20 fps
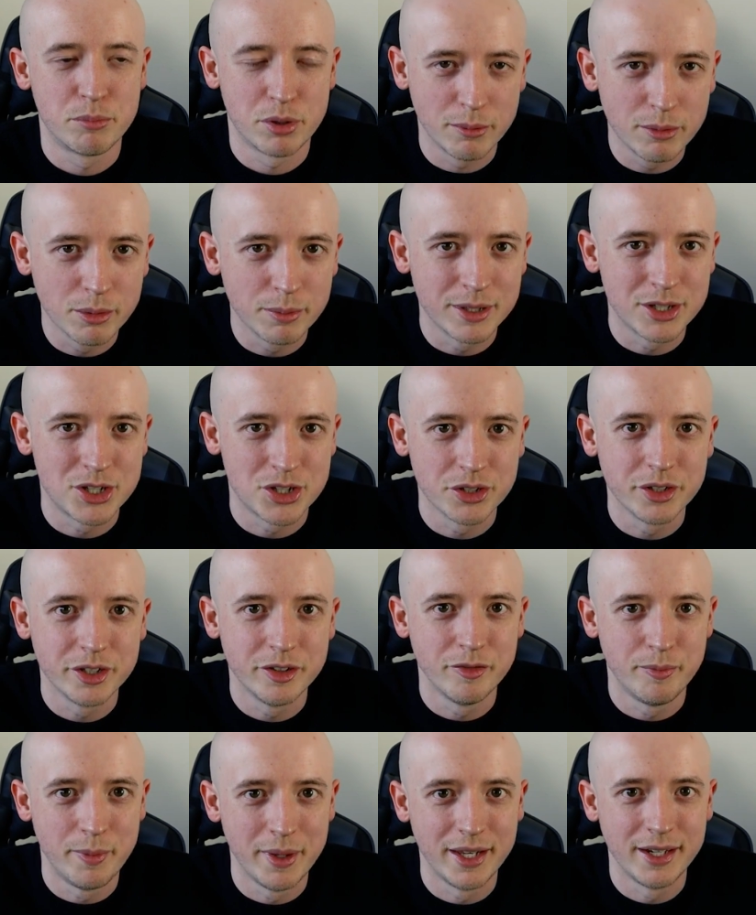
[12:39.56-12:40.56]
probably should
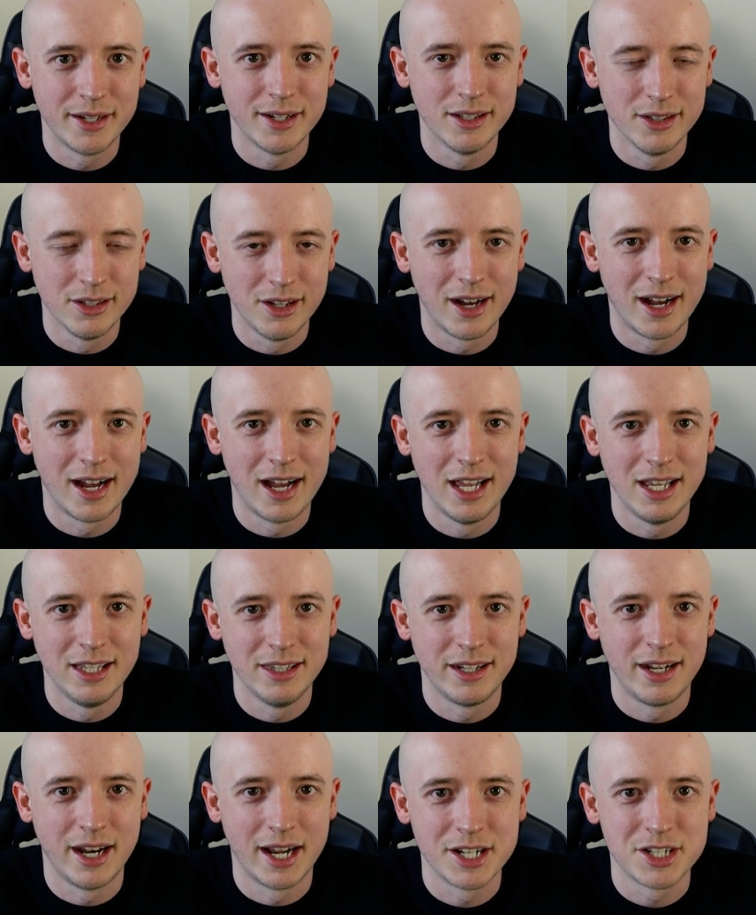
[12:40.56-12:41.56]
have been a lot higher
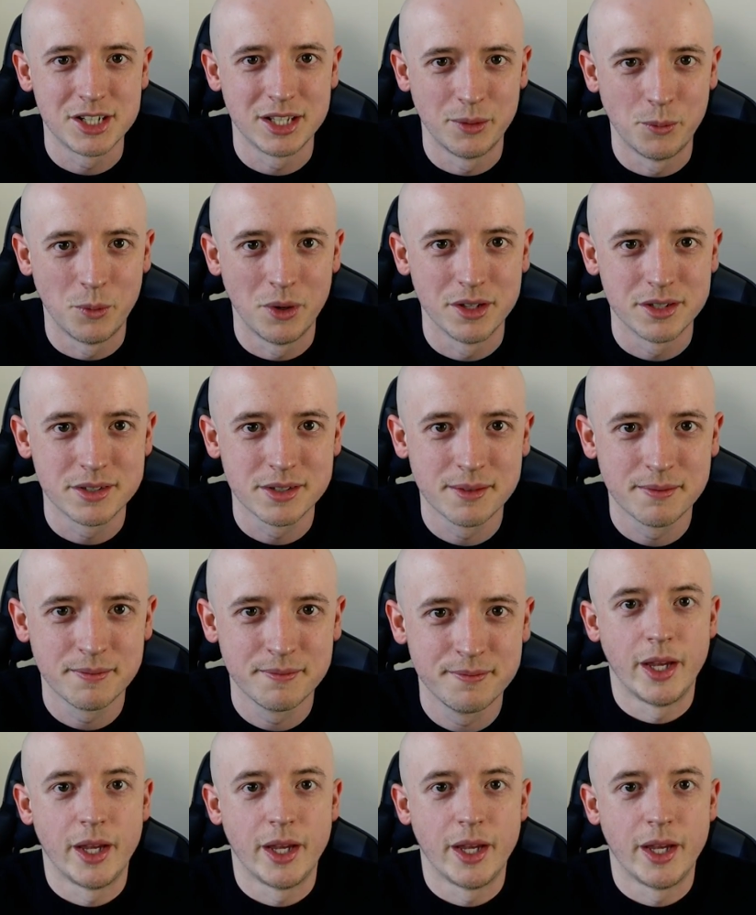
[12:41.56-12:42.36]
than it actually was.